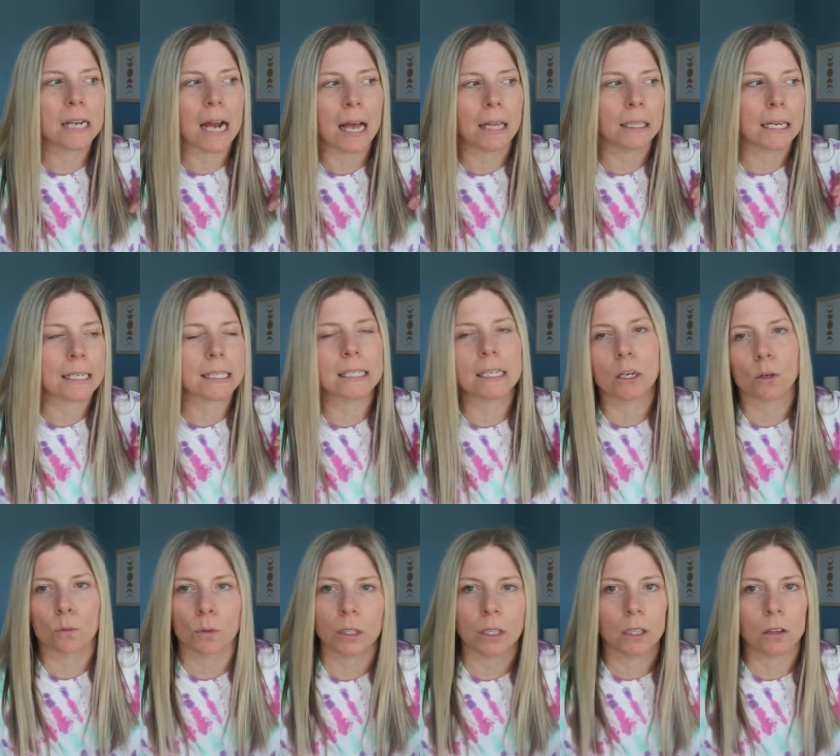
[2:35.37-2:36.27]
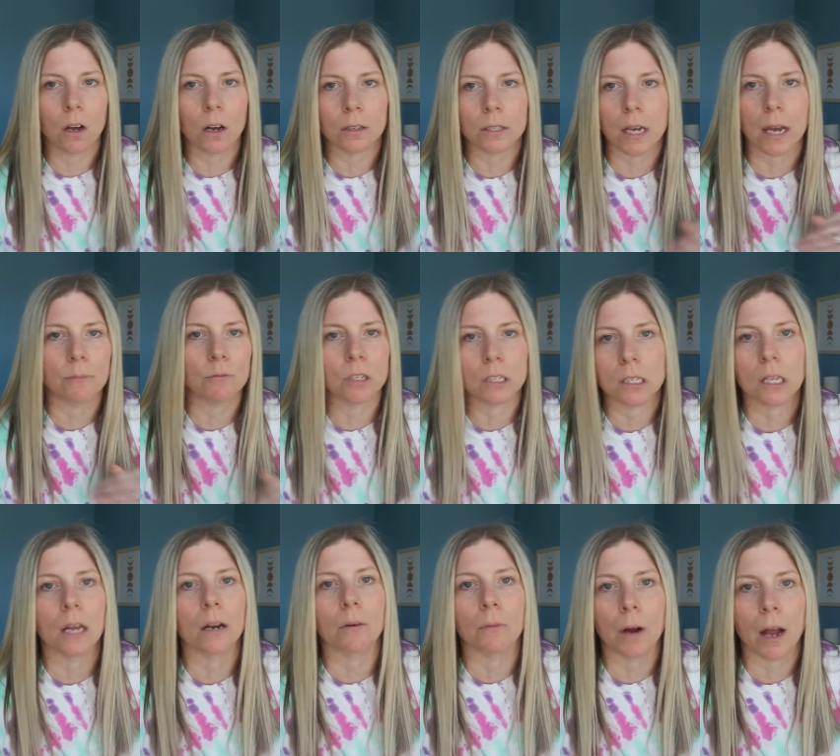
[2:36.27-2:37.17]
not lasting a really long time, just
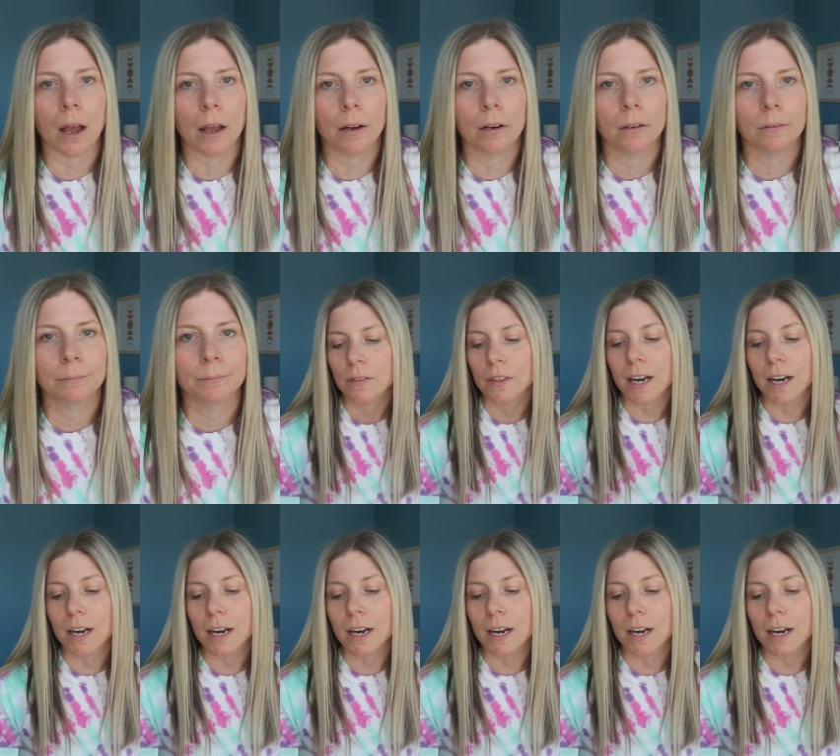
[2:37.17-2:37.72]
let it ride.